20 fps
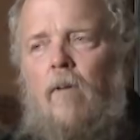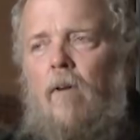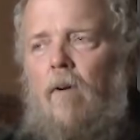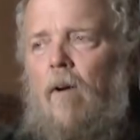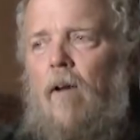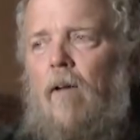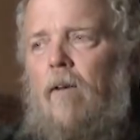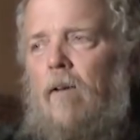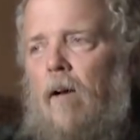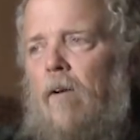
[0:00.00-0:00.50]

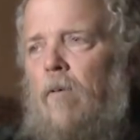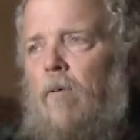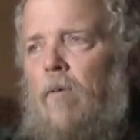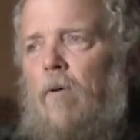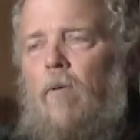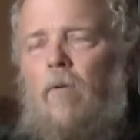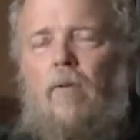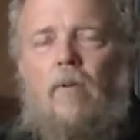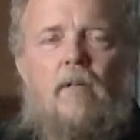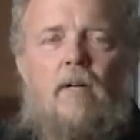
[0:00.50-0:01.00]
I don't
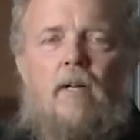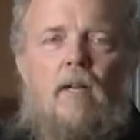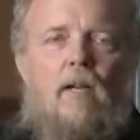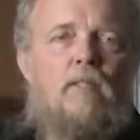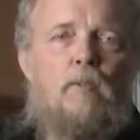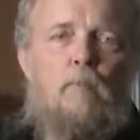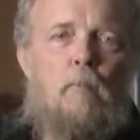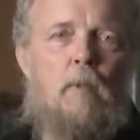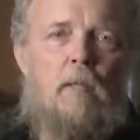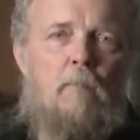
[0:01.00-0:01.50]
hold it
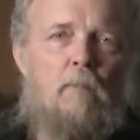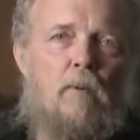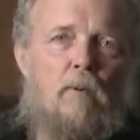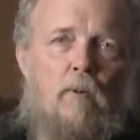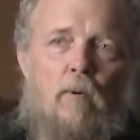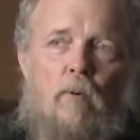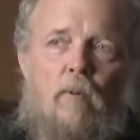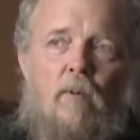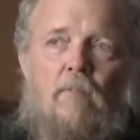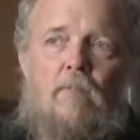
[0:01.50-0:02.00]
against people
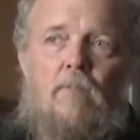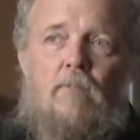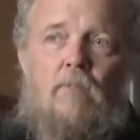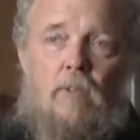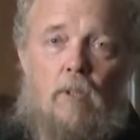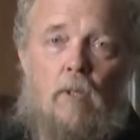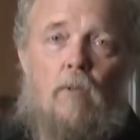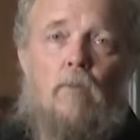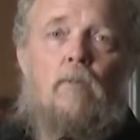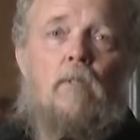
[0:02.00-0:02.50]
who have
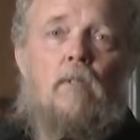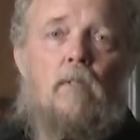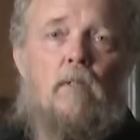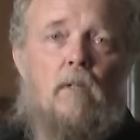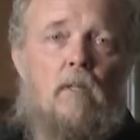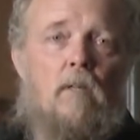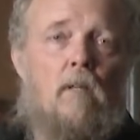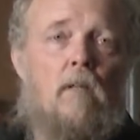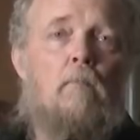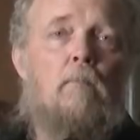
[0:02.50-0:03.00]
chosen
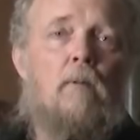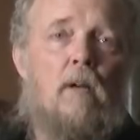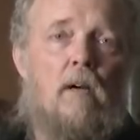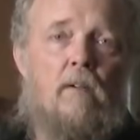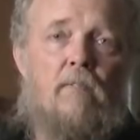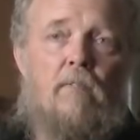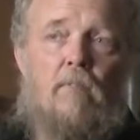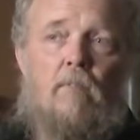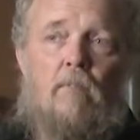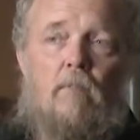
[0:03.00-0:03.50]
the club
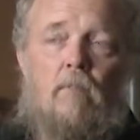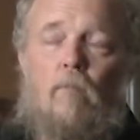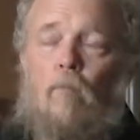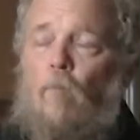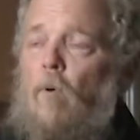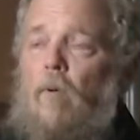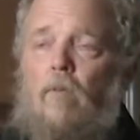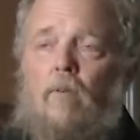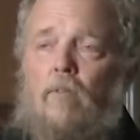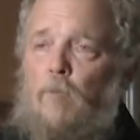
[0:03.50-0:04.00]
life,
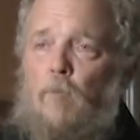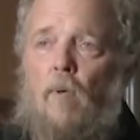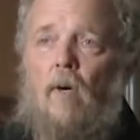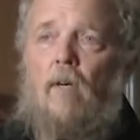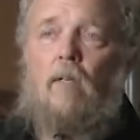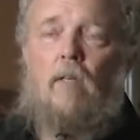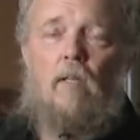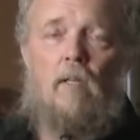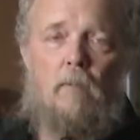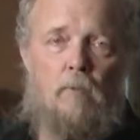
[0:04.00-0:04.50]
whether it's
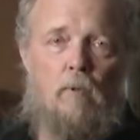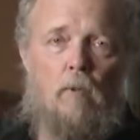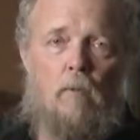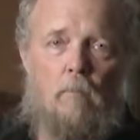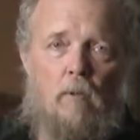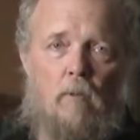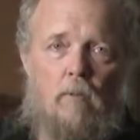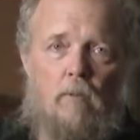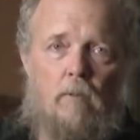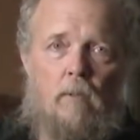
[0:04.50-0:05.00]
riding clubs or
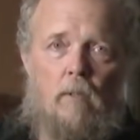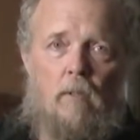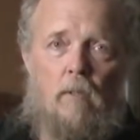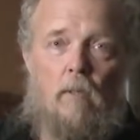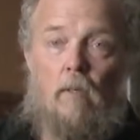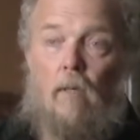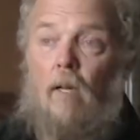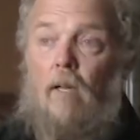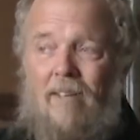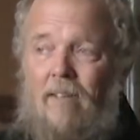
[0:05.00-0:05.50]

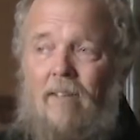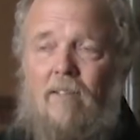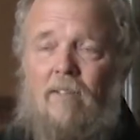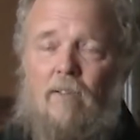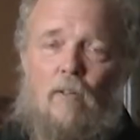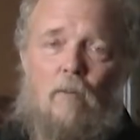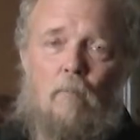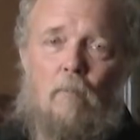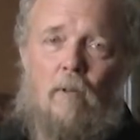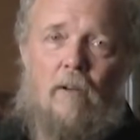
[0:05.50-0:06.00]
motorcycle, any
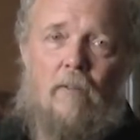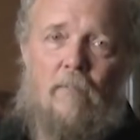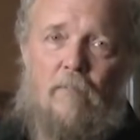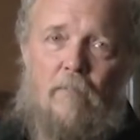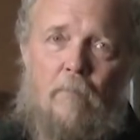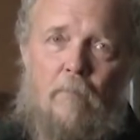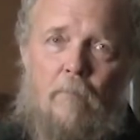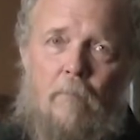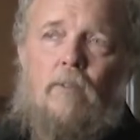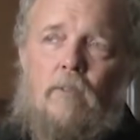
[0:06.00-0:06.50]
club life.